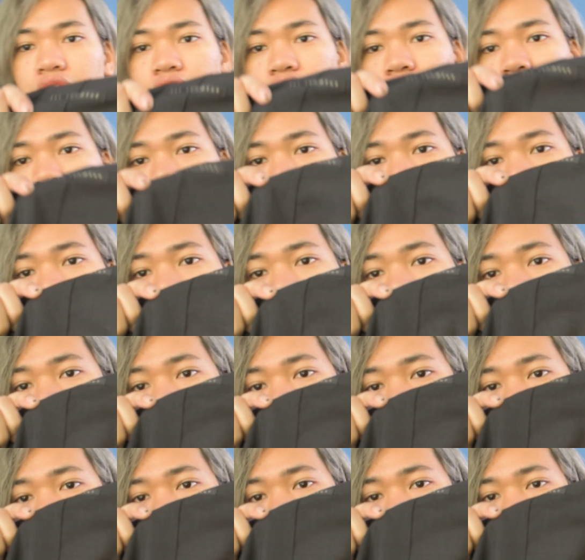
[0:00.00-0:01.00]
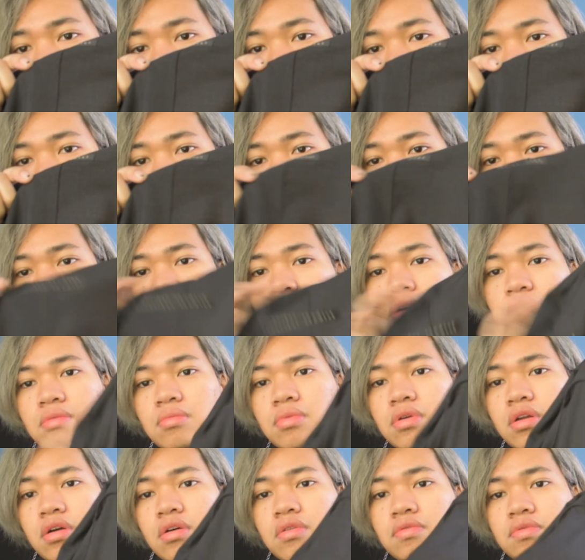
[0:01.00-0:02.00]
if you like look at it through the sun,
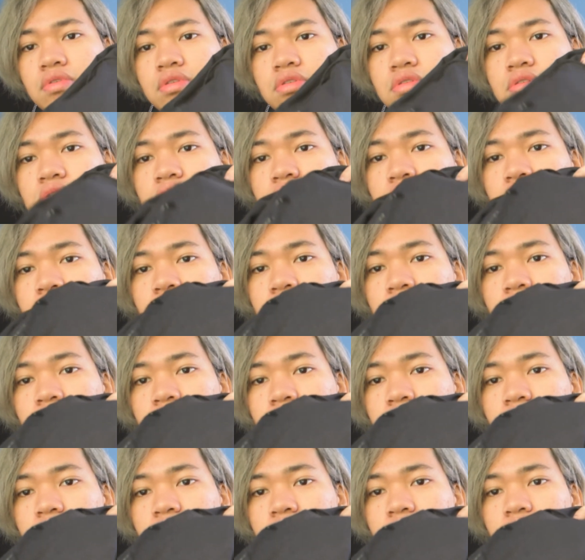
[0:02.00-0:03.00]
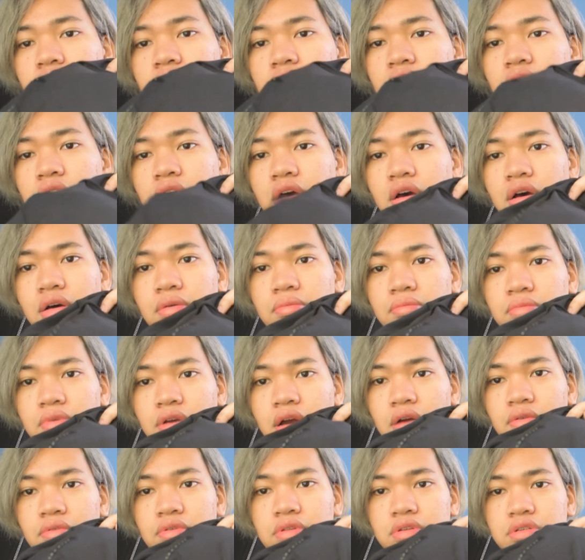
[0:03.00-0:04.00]
but obviously
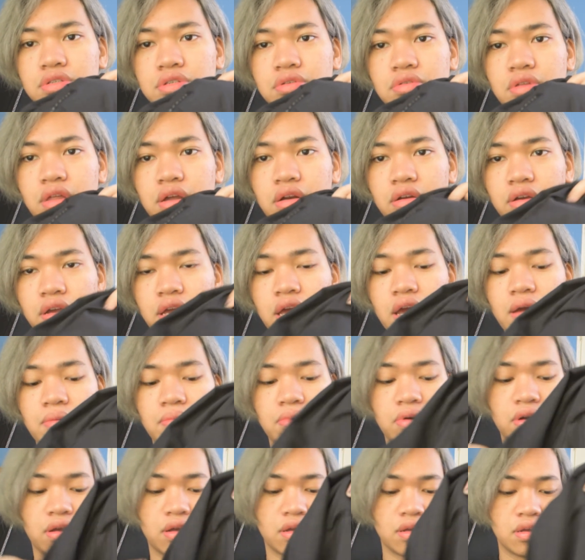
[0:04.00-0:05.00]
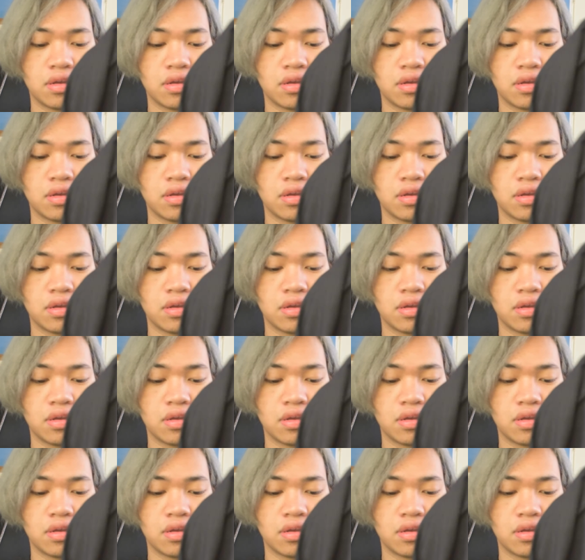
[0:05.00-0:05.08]
can't really show that on camera.